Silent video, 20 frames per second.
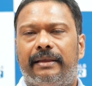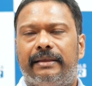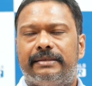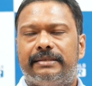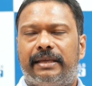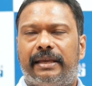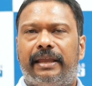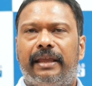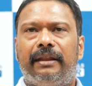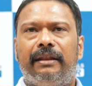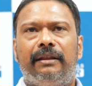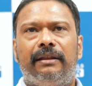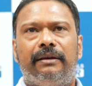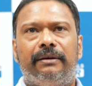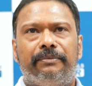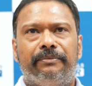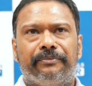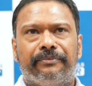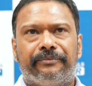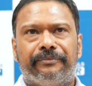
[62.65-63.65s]
Second,
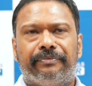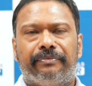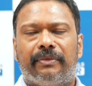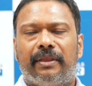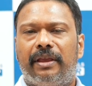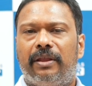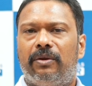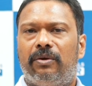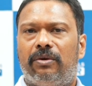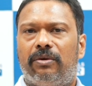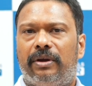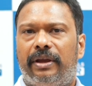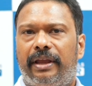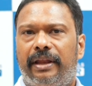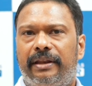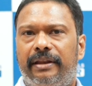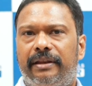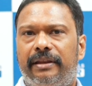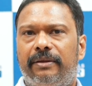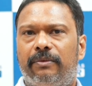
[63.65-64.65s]
you know,
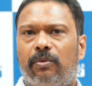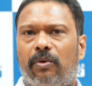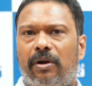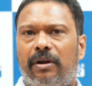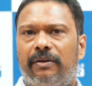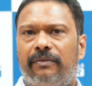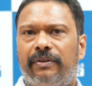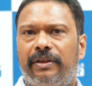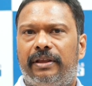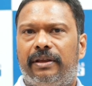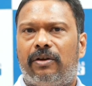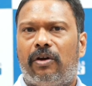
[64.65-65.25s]
entity what we